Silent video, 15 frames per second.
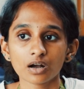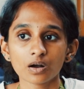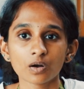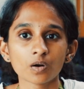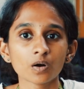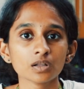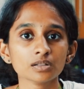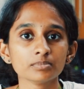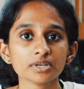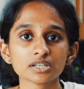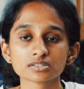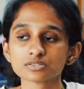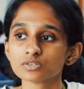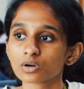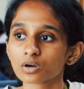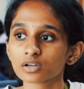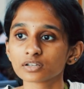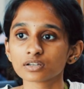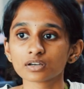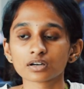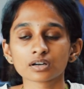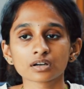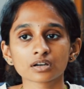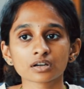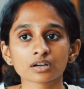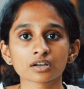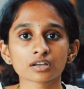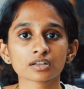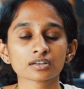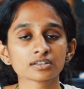all based on
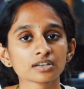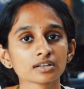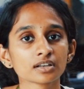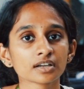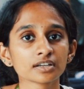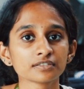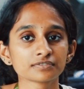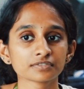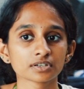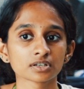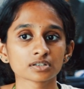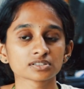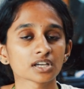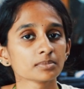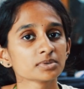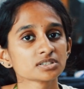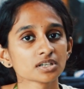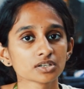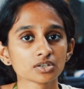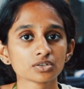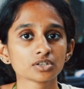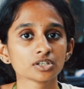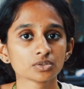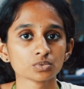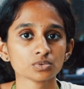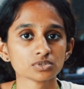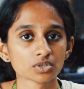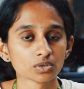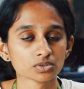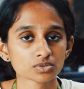real life cybersecurity
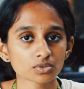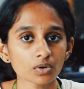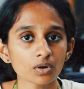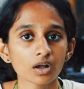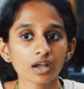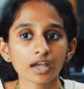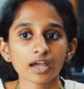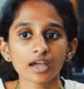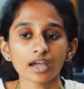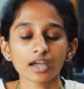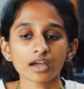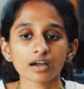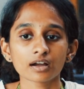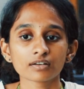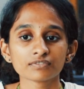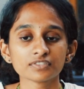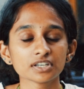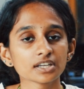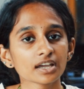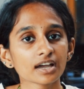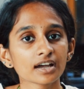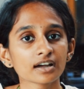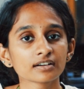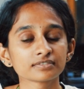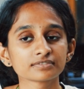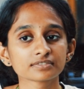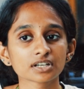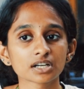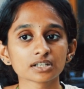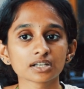tools also. We
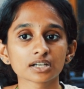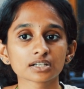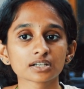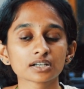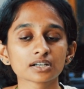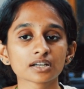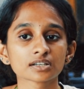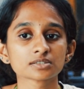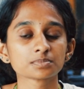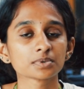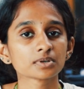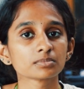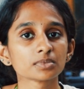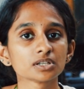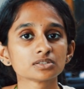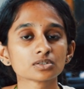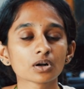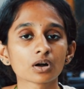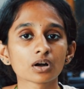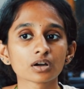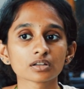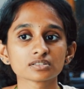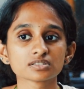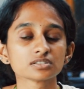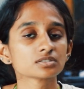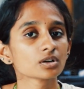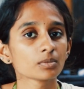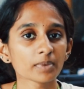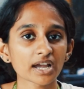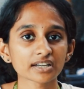have conducted experiments on
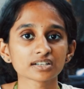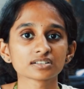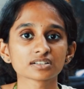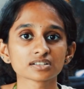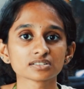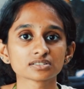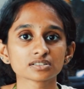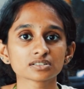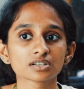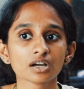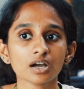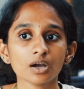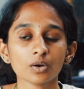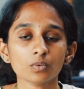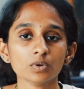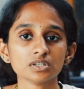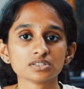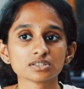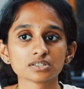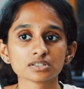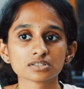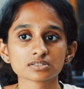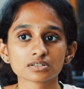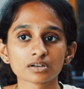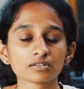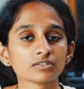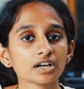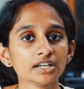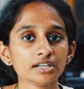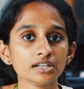Cisco Packet Tracer, which is
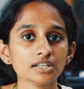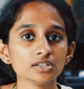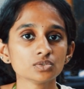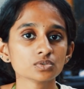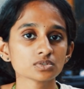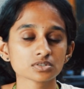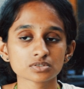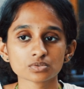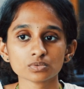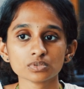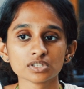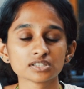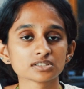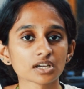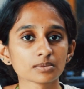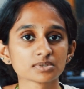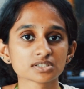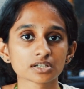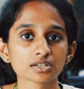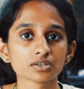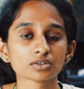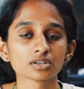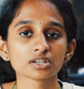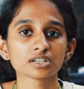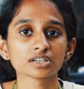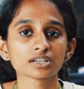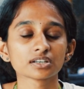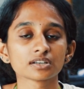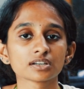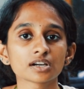a widely used tool in
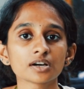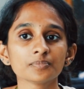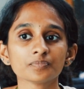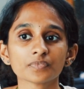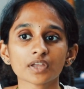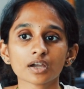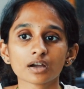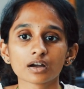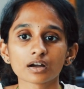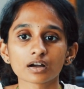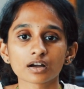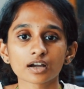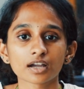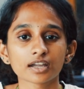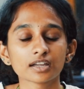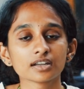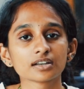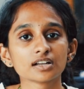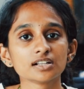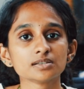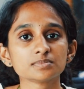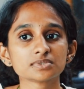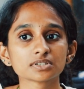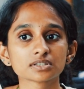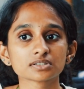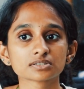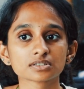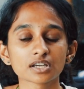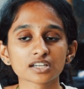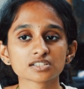cybersecurity area. It helps
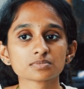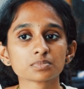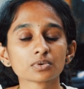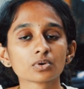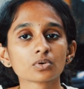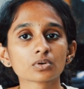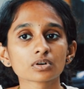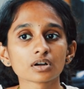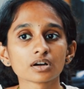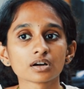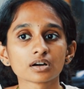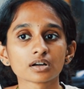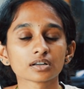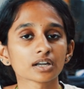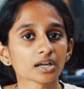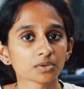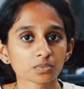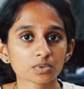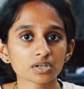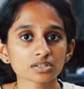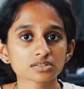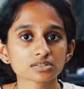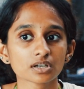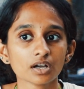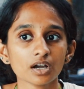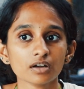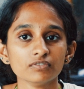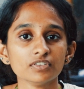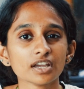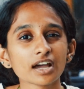us explore networks.
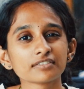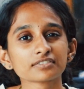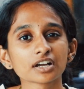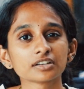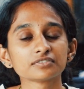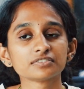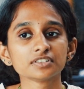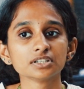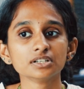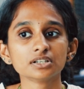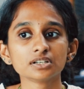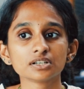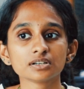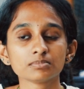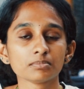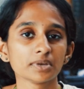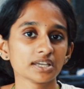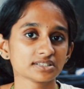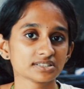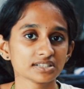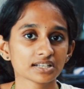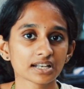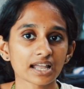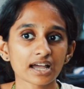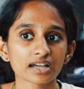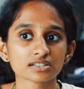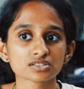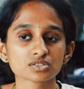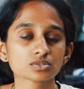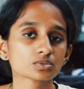We have configured basic
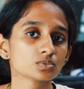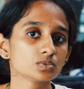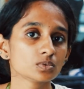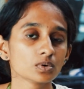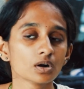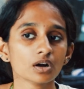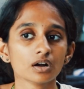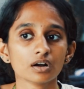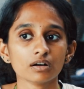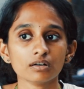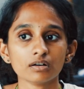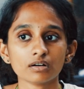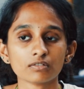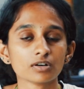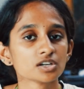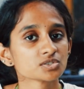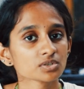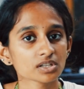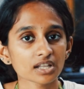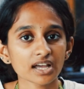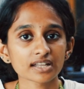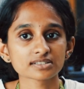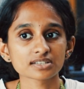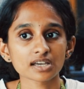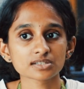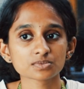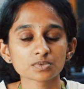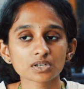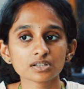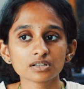LANs to virtual LANs
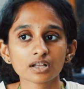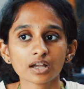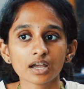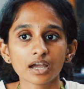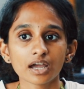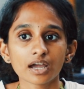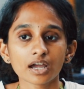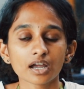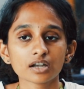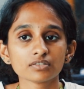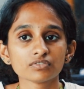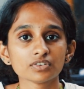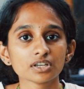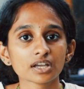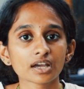as well. And we